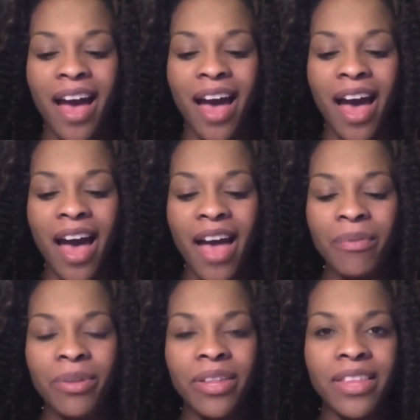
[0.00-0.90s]
I
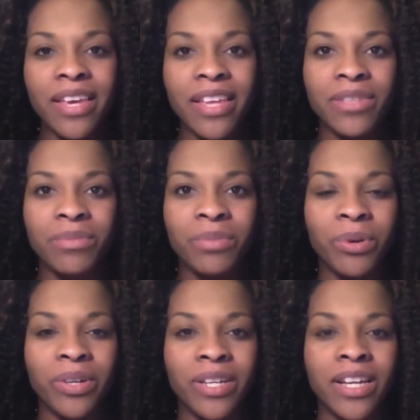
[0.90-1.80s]
really think it's
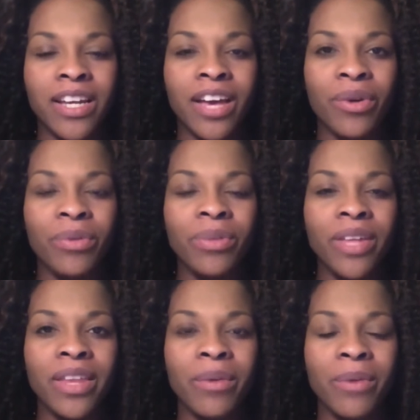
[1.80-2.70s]
important not
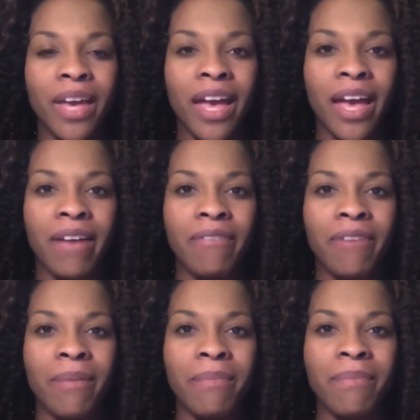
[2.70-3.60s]
only that we have
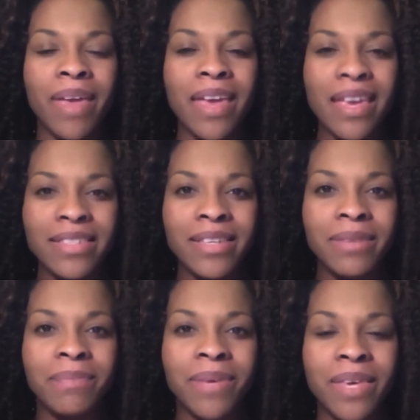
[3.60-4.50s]

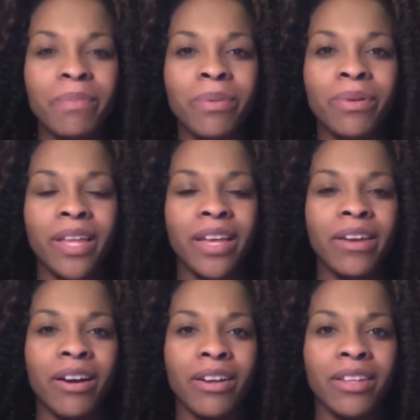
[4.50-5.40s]
amazing people in
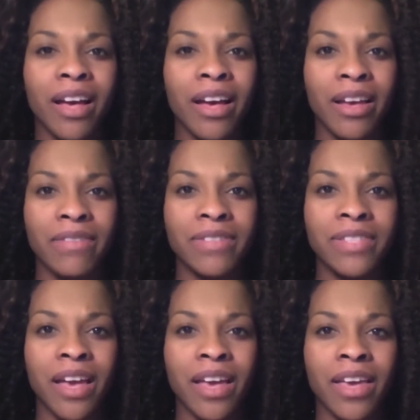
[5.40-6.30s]
our lives
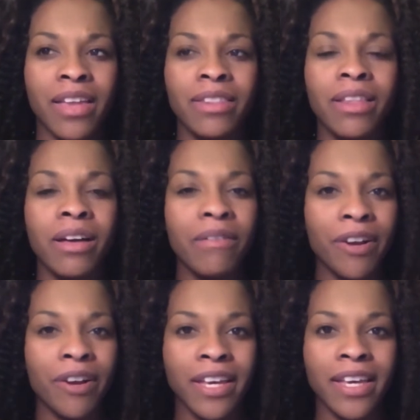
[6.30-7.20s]
that love
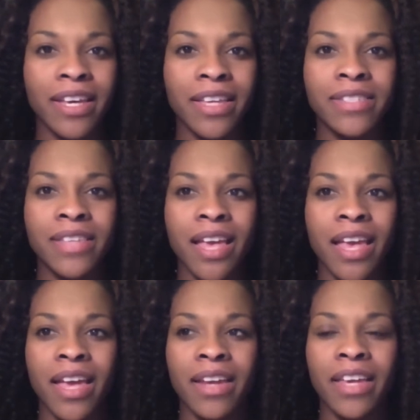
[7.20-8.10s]
our kids
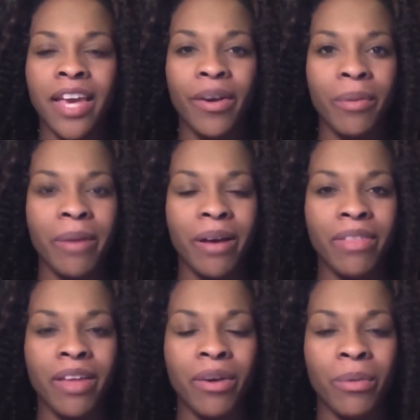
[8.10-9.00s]
and care about
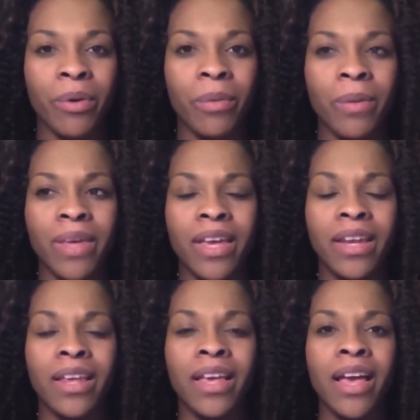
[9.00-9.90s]
their well
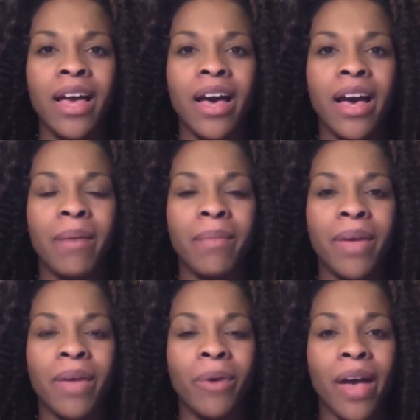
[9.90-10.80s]
being and
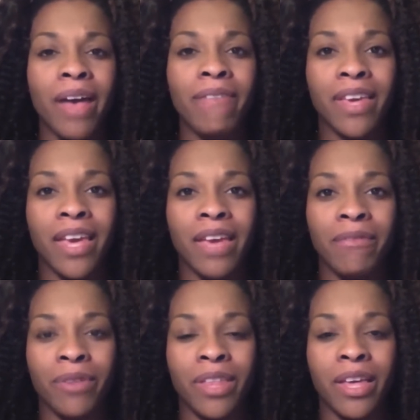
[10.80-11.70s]
will advocate
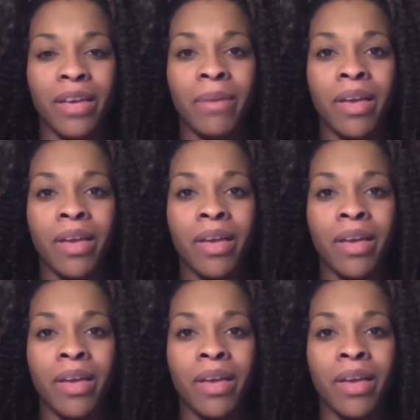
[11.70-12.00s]
for them,